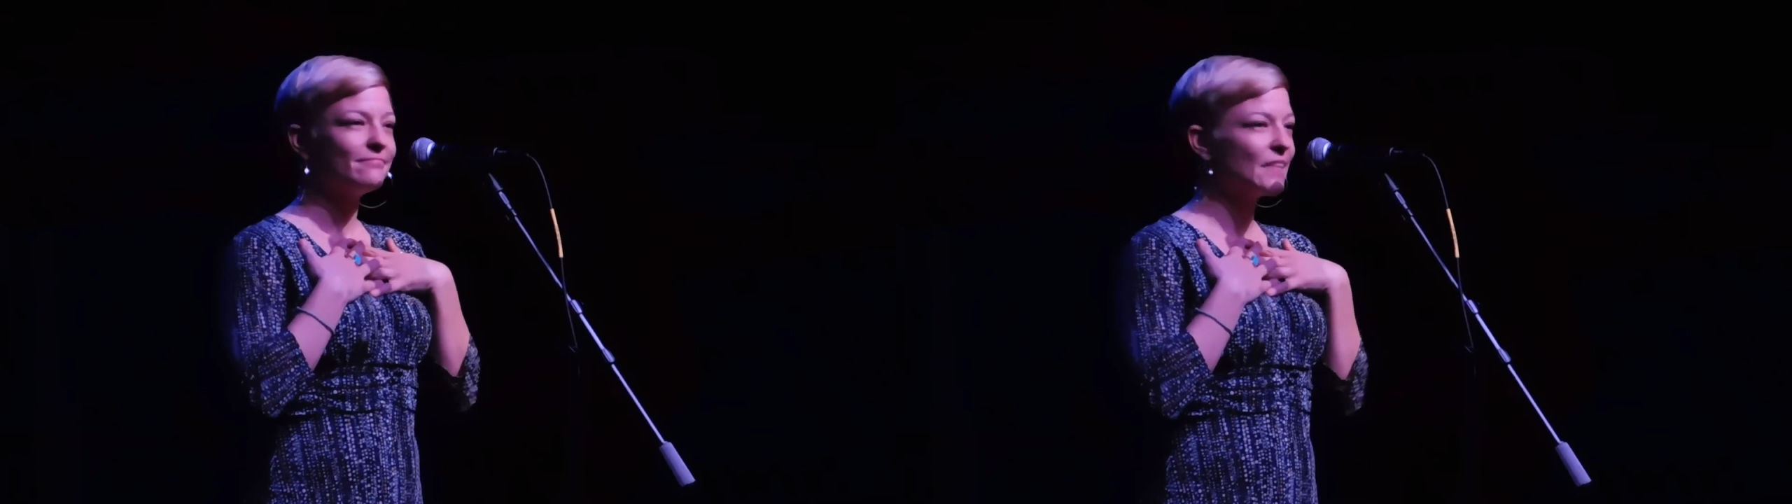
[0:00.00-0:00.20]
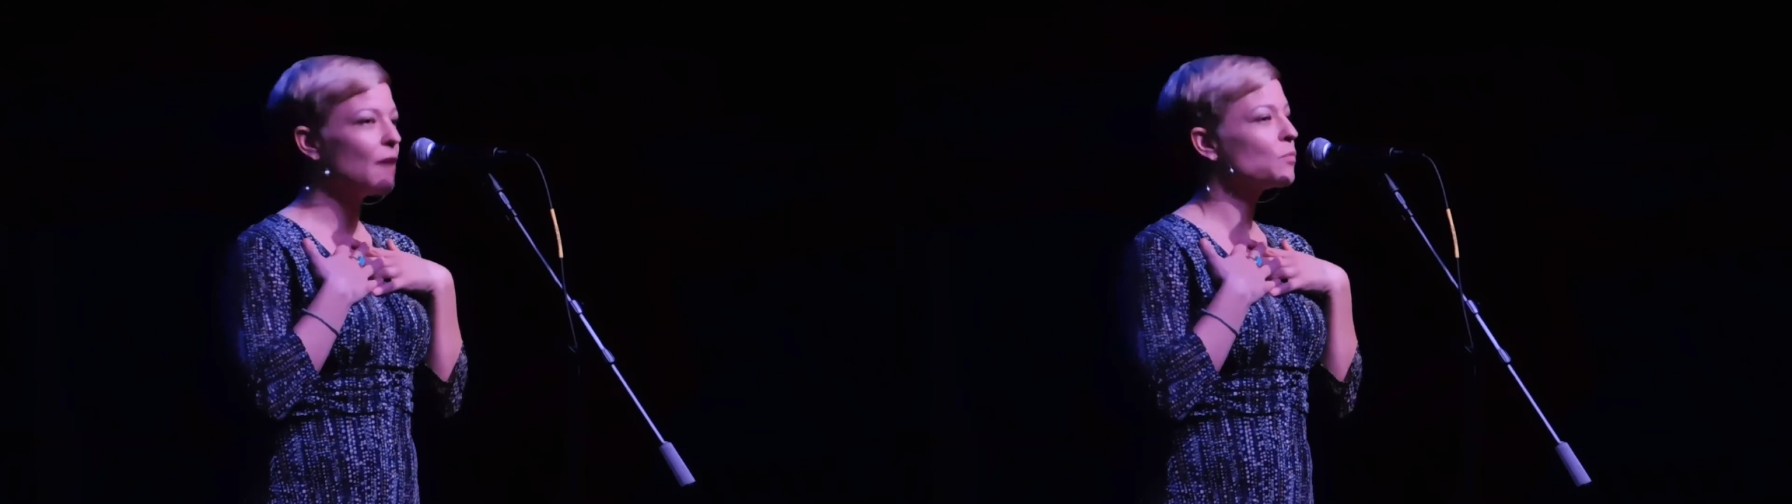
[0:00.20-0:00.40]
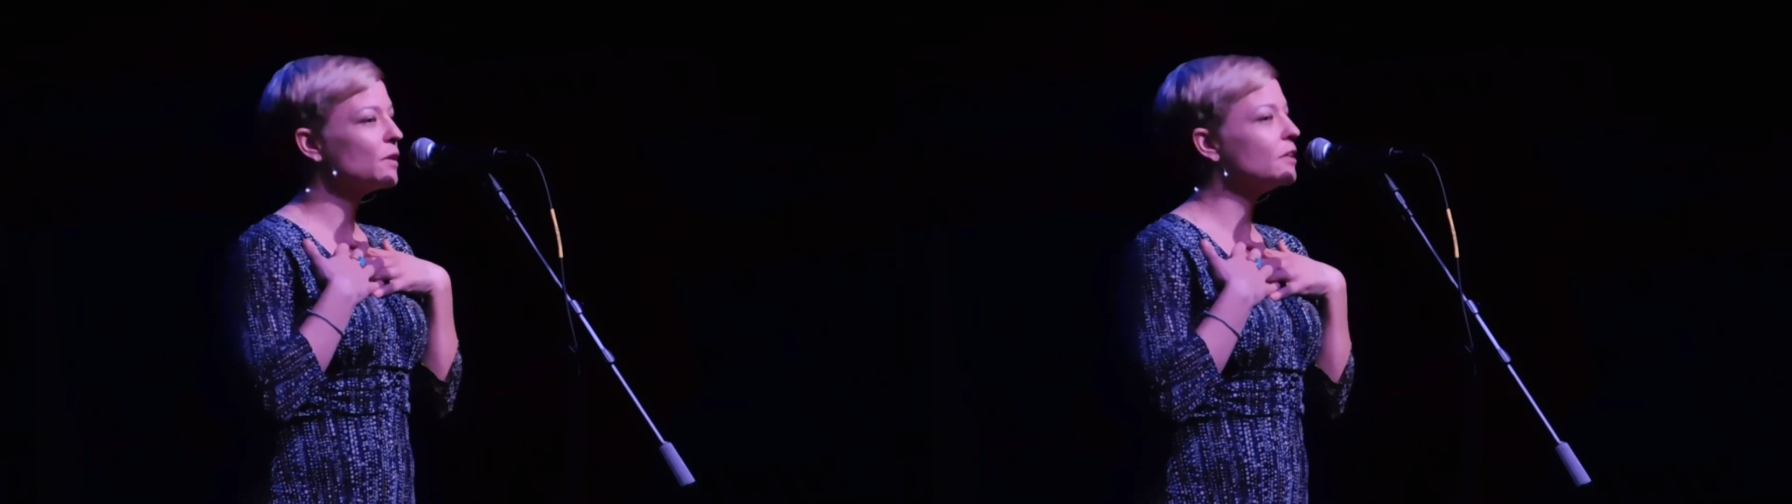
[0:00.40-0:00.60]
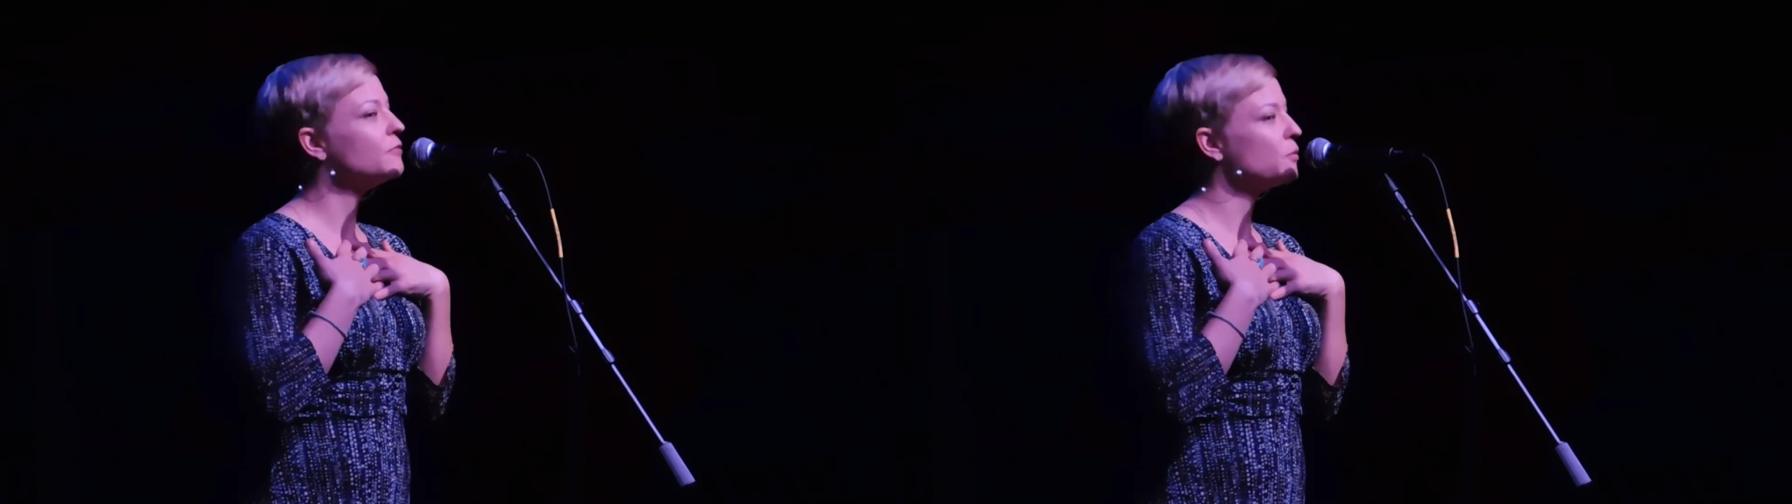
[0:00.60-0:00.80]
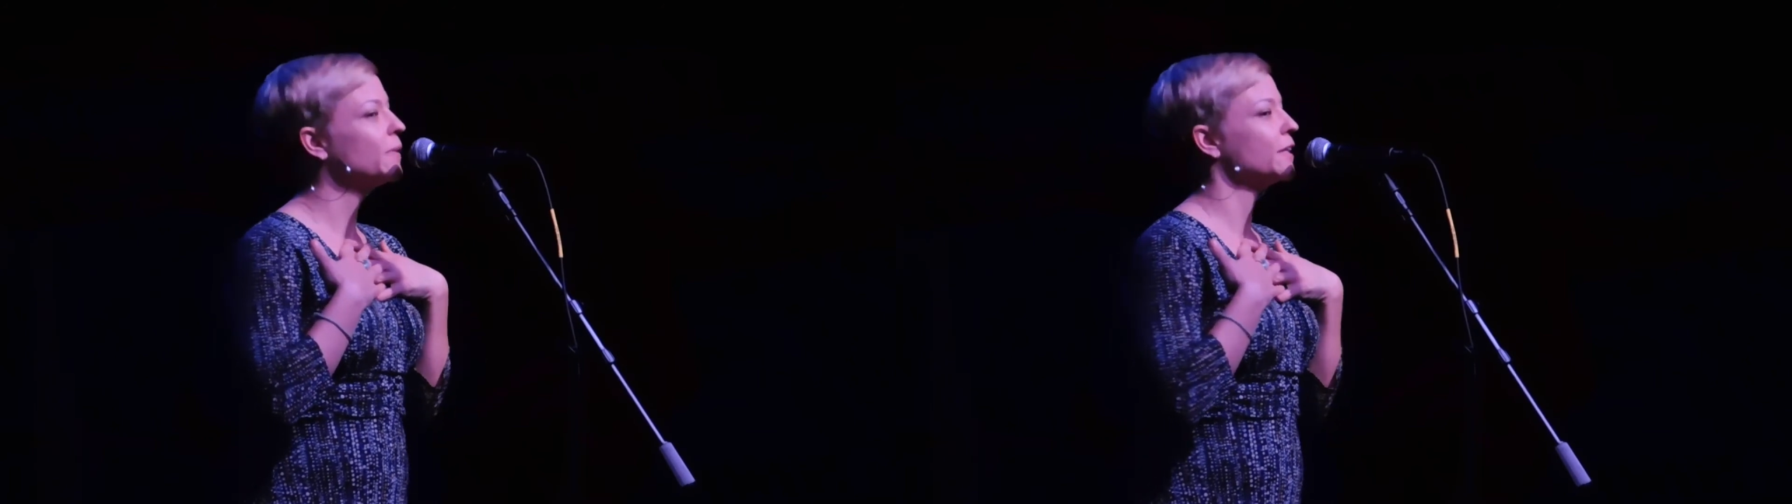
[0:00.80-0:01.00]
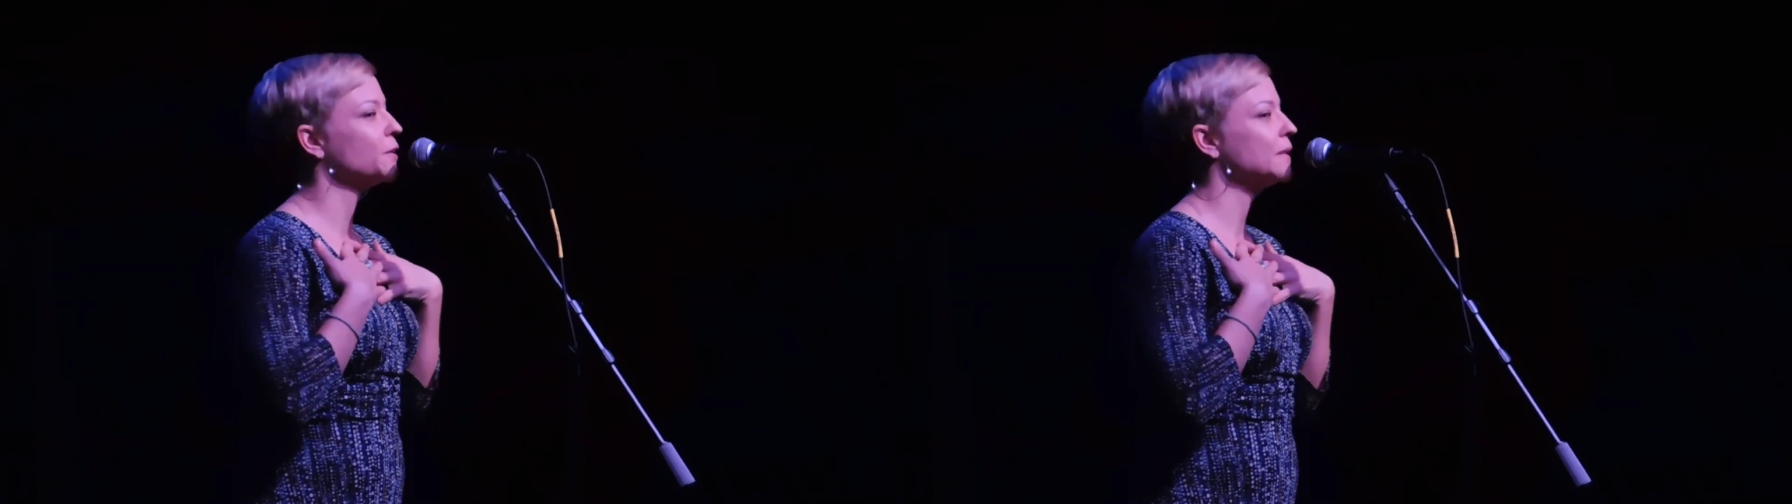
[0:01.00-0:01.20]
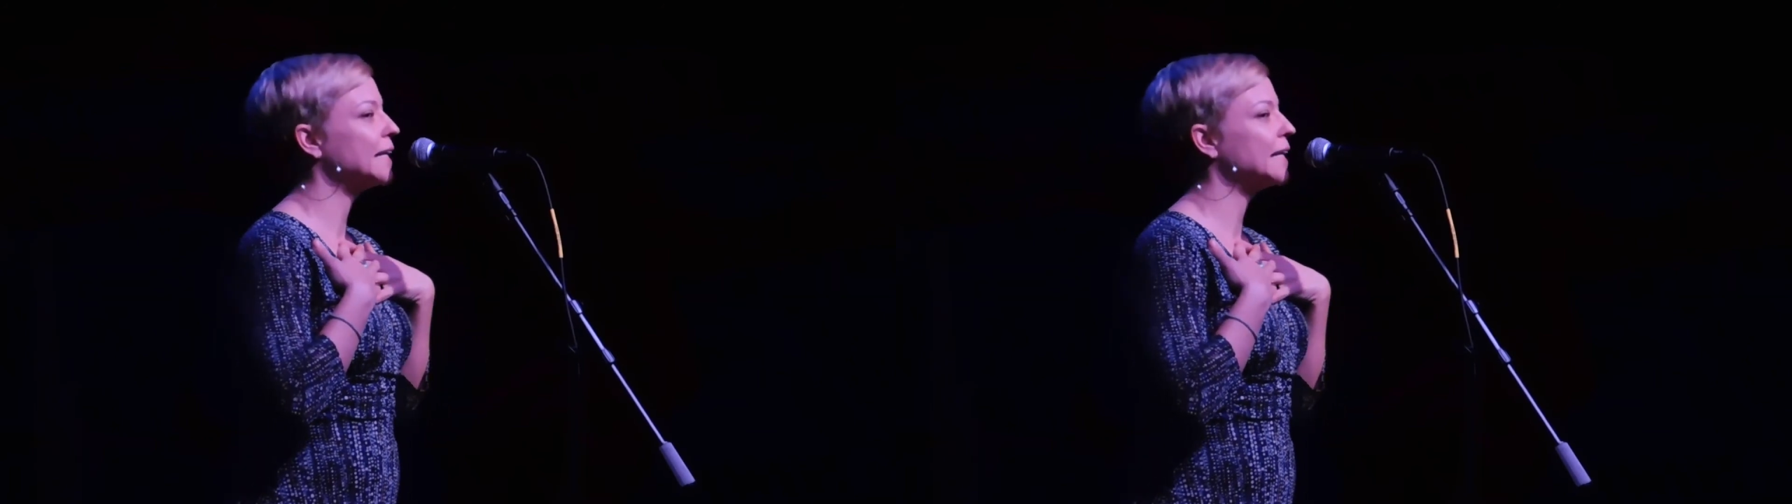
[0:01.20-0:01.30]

I'm real familiar with